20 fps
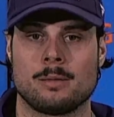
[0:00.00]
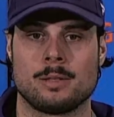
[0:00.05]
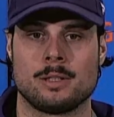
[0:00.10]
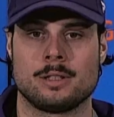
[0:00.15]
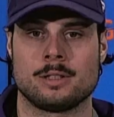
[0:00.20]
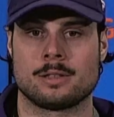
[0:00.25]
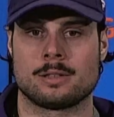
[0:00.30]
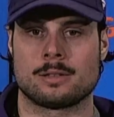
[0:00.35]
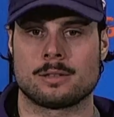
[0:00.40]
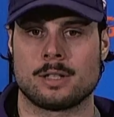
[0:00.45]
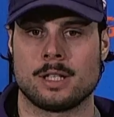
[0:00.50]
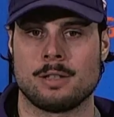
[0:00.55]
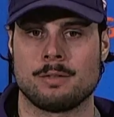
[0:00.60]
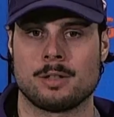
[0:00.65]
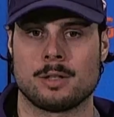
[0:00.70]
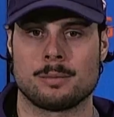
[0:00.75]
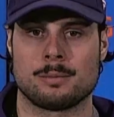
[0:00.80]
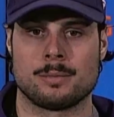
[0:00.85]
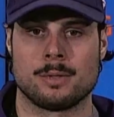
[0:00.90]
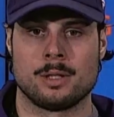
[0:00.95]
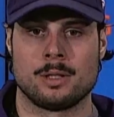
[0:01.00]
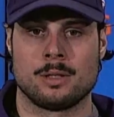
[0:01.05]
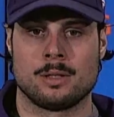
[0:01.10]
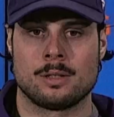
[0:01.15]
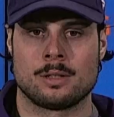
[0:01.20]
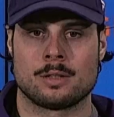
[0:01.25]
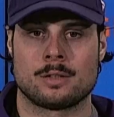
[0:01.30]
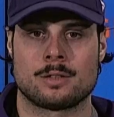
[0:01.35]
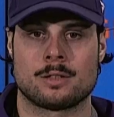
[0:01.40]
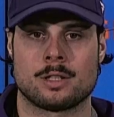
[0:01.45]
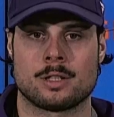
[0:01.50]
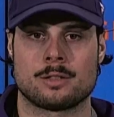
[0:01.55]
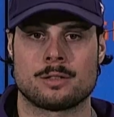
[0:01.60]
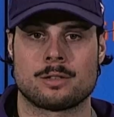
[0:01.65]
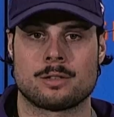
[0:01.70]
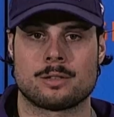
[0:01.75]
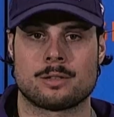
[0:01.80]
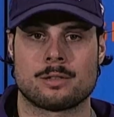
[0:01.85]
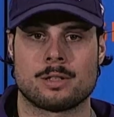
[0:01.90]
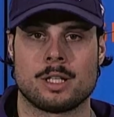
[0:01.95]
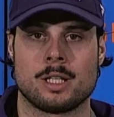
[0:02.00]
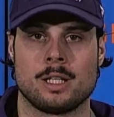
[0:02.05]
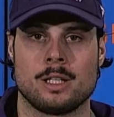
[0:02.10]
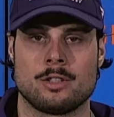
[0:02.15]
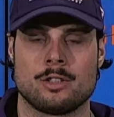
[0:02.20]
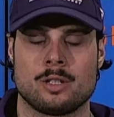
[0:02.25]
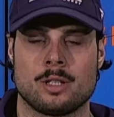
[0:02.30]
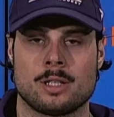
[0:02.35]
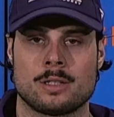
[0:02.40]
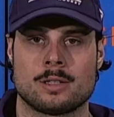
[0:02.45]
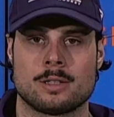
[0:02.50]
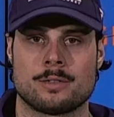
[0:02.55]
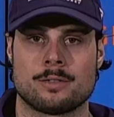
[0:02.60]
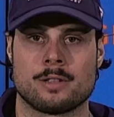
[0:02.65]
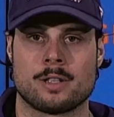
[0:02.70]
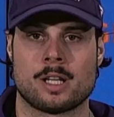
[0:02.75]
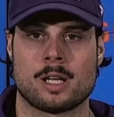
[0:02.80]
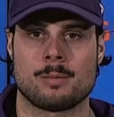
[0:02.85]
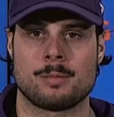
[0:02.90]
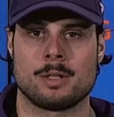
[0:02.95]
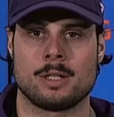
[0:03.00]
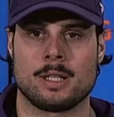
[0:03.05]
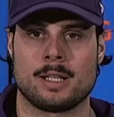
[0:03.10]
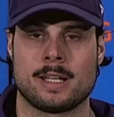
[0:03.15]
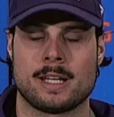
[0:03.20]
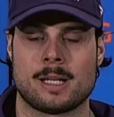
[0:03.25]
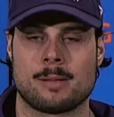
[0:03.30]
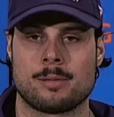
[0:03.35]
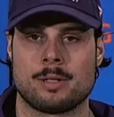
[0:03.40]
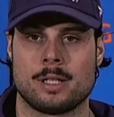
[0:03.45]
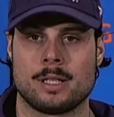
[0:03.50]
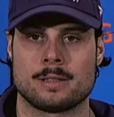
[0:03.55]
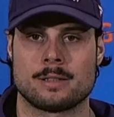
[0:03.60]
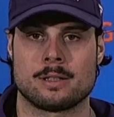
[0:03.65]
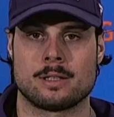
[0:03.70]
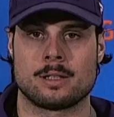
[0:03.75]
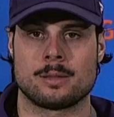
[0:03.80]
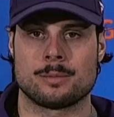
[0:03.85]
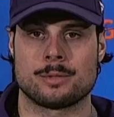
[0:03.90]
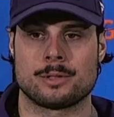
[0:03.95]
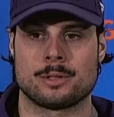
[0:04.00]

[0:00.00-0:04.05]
We just gave up such grade A chances for them, and they capitalized on them.